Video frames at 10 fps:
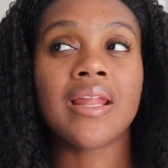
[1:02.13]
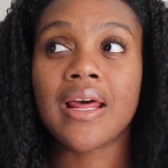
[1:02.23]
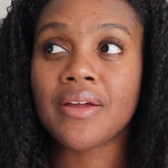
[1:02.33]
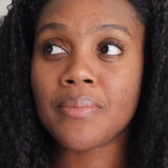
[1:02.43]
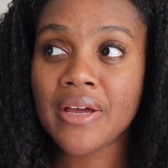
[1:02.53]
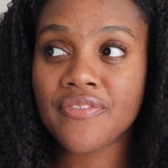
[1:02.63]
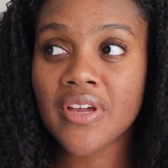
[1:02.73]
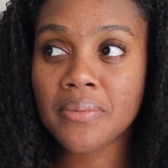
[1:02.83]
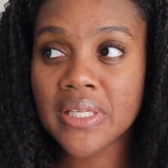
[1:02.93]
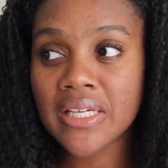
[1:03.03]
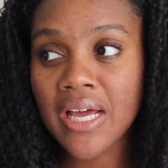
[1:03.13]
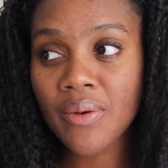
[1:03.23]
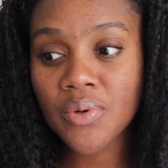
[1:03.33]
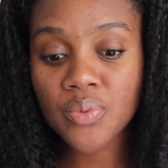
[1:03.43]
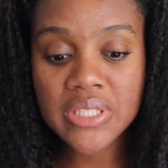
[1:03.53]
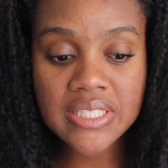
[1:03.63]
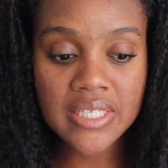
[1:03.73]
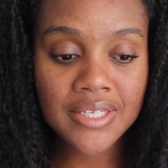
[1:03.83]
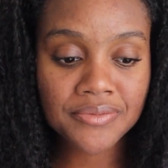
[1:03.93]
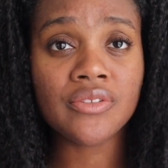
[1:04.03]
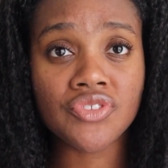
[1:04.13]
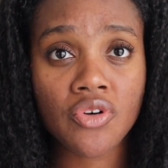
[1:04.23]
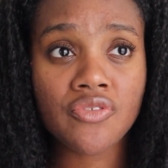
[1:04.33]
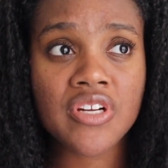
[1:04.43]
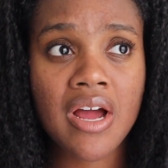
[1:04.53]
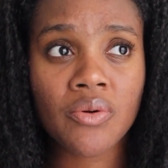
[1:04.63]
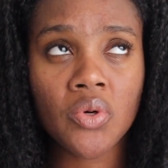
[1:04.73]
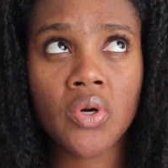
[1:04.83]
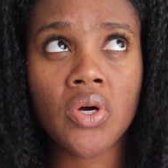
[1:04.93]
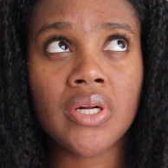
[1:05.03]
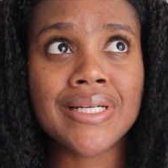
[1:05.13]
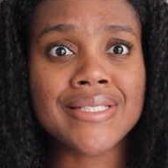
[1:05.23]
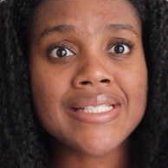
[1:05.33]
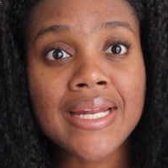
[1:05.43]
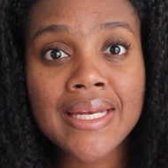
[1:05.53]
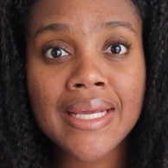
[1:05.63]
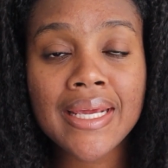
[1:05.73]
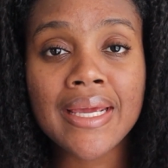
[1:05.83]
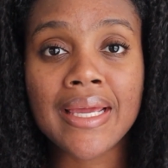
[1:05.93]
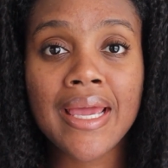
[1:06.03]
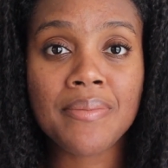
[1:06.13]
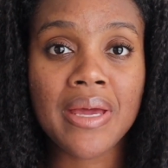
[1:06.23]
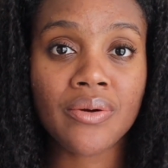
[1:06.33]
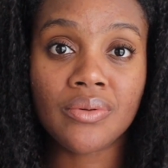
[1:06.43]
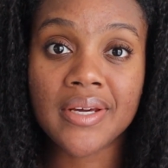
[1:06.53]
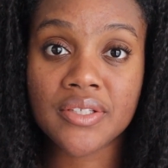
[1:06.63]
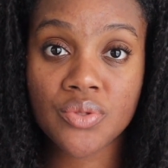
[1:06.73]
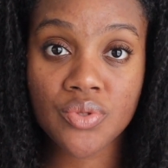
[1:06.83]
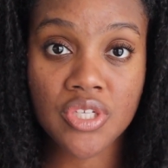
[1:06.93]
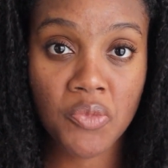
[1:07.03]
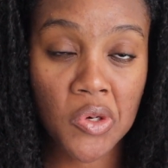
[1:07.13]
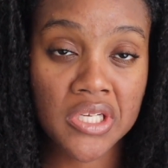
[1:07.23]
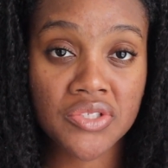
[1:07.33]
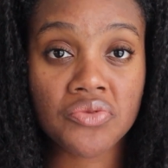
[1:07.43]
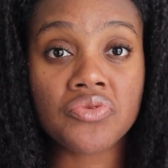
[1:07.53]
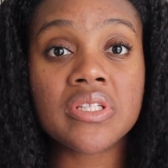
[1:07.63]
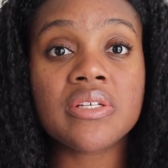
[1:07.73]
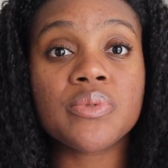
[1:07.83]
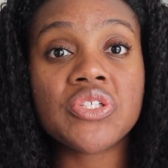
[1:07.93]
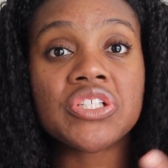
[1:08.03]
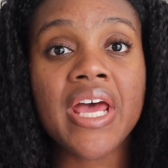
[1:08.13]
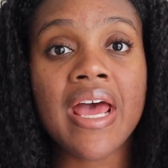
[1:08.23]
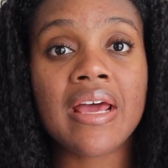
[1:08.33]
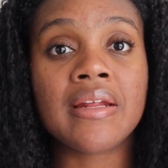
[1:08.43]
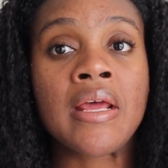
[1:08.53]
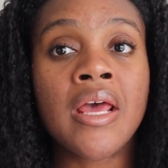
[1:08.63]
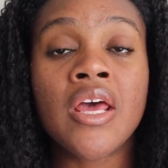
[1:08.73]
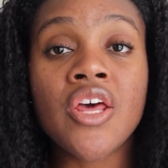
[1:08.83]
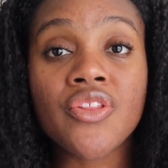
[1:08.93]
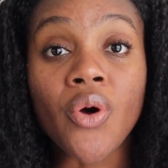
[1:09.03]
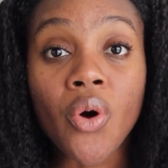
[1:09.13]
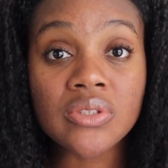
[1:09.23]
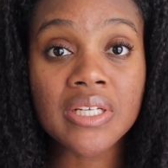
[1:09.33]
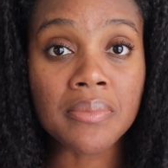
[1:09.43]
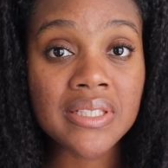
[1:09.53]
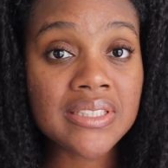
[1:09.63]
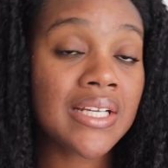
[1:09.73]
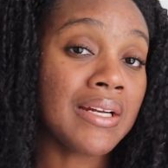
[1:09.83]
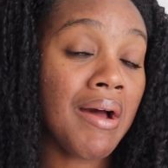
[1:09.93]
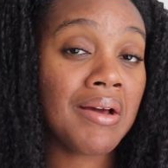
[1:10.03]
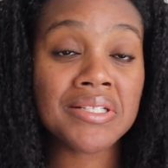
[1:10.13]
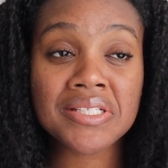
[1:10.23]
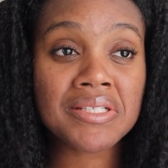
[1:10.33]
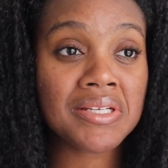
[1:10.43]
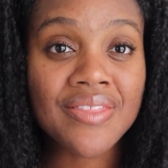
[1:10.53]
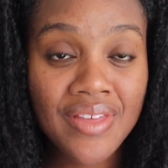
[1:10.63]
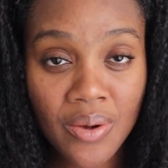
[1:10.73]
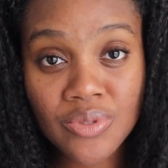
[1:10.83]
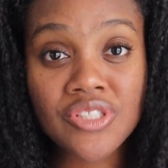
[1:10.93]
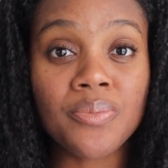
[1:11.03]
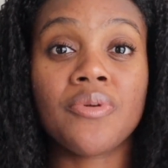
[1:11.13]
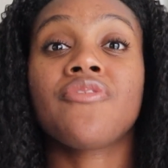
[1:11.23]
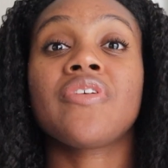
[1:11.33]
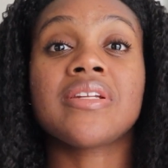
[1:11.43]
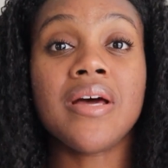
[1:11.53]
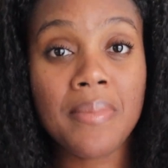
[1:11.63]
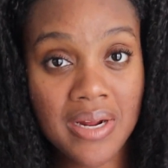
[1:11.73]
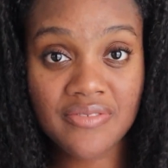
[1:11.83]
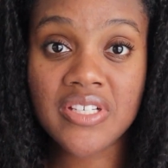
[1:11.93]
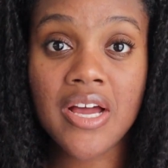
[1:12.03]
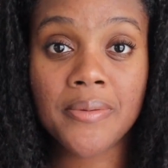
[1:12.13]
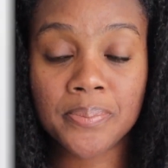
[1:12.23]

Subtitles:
Like my family and I, what we did, drove down on a Sunday and came back on like a Tuesday morning. So really we just had the whole day Monday, and honestly, that was the perfect amount of time.